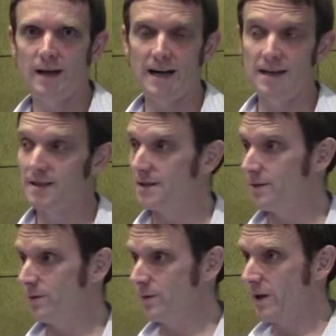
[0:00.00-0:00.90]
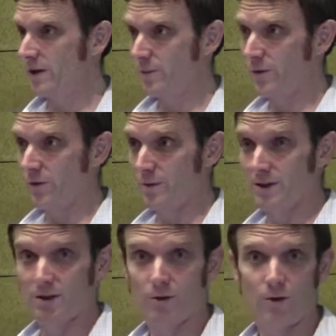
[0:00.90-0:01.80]
as doing regular
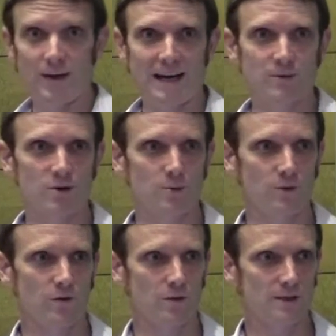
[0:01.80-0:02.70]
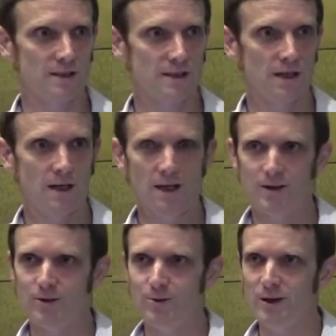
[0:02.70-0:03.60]
performance art or theatrical performance,
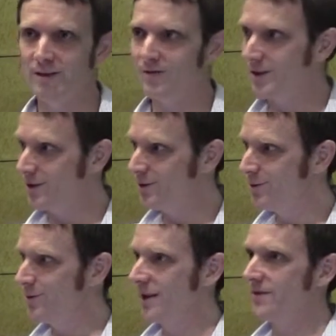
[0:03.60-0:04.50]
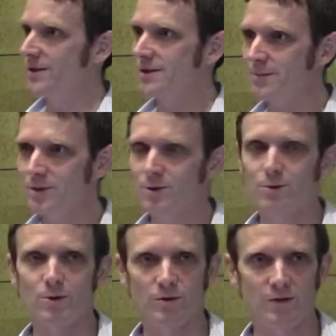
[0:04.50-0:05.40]
you have cues, you have some
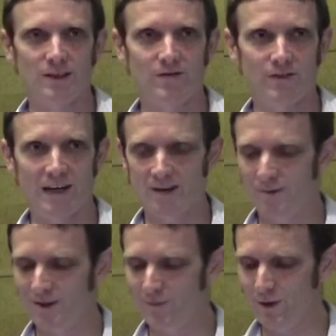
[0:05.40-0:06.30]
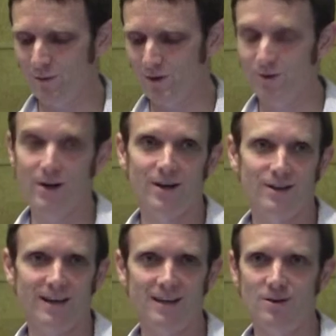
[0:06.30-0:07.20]
control over the environment. But when you're
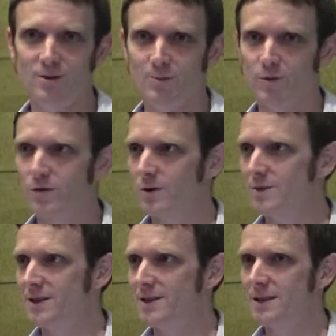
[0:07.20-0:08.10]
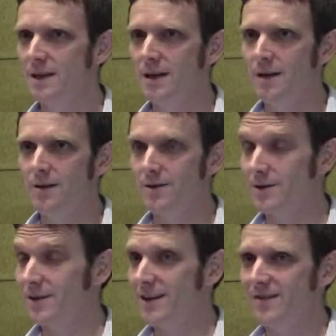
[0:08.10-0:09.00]
online doing performance, there's
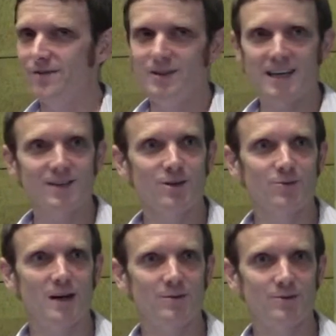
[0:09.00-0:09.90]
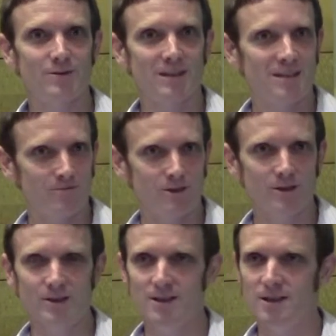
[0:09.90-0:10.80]
a lot of technical problems like
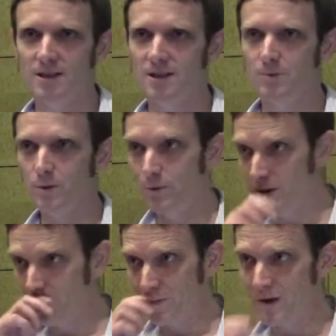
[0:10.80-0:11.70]
network glitches. We would